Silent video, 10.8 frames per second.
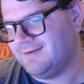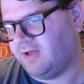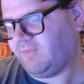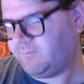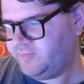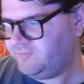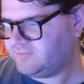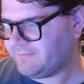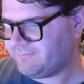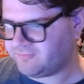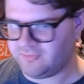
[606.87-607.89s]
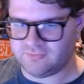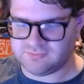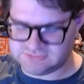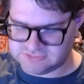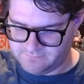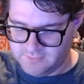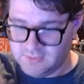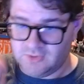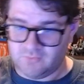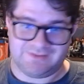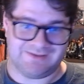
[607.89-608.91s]
Unlike previous episodes,
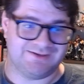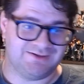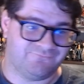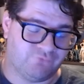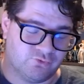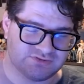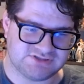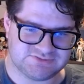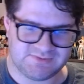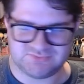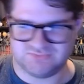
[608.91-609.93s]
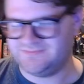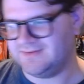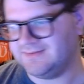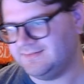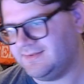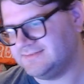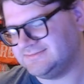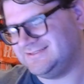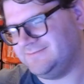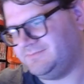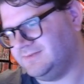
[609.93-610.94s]
we had 4 suspects with speaking lines, and
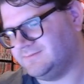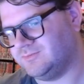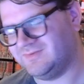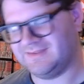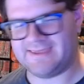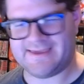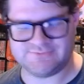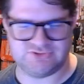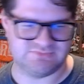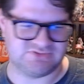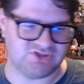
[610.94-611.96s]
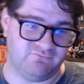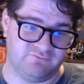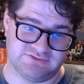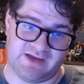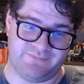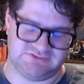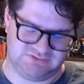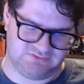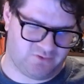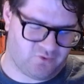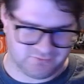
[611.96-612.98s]
ended up being the one that captured himself, which happens
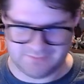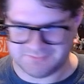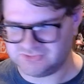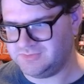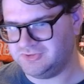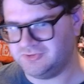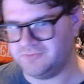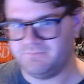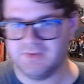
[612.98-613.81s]
all the time in Scooby-Doo.